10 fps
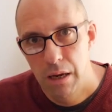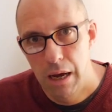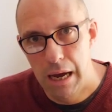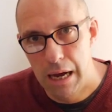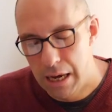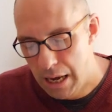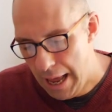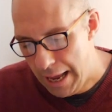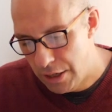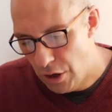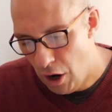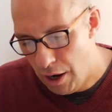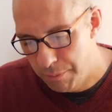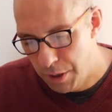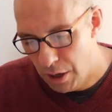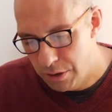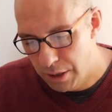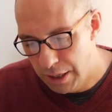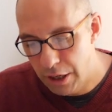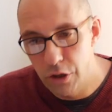And I'm going to
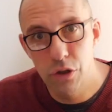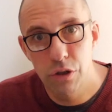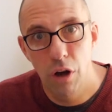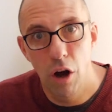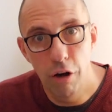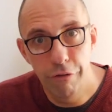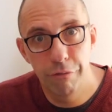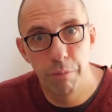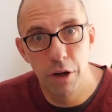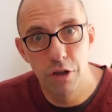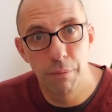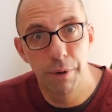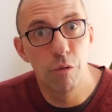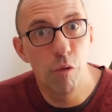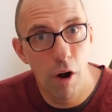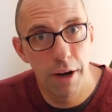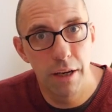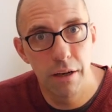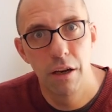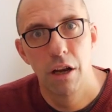kick us off by jumping right
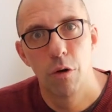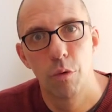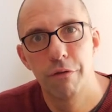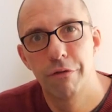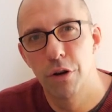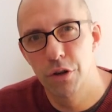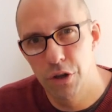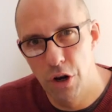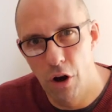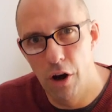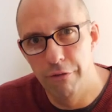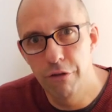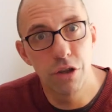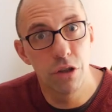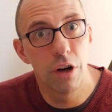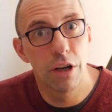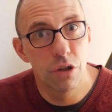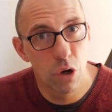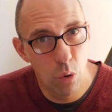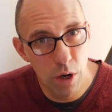in with verse 9. Verse 9 is
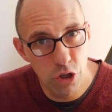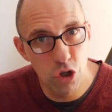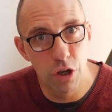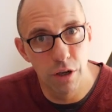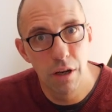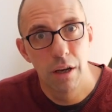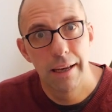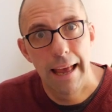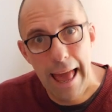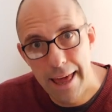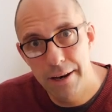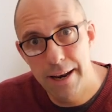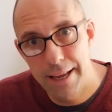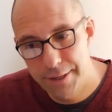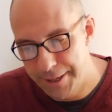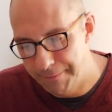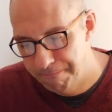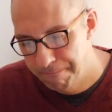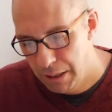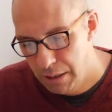a question and an answer.
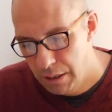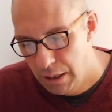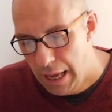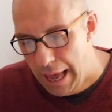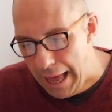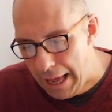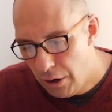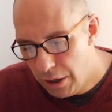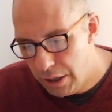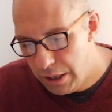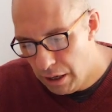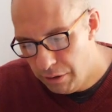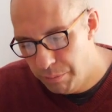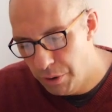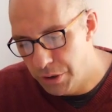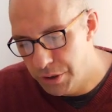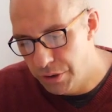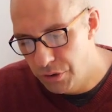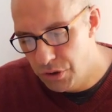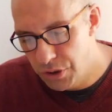How can a young
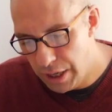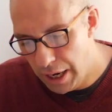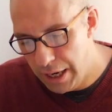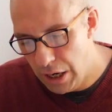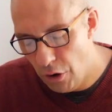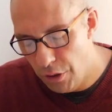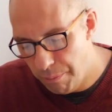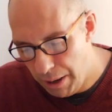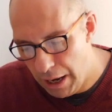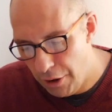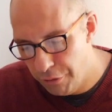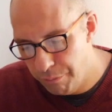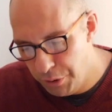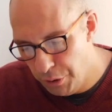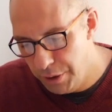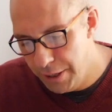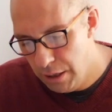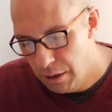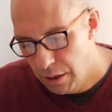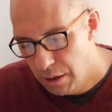person stay on the path of
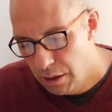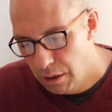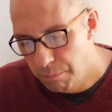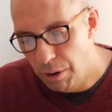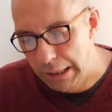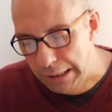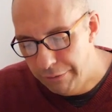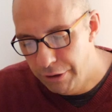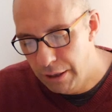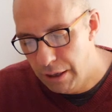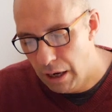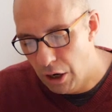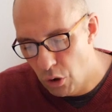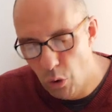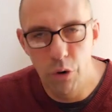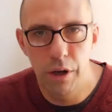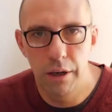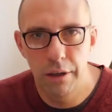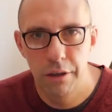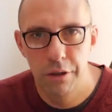purity? By living
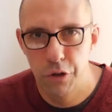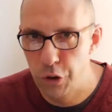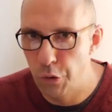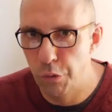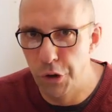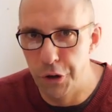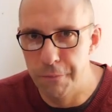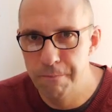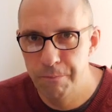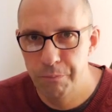according to your word.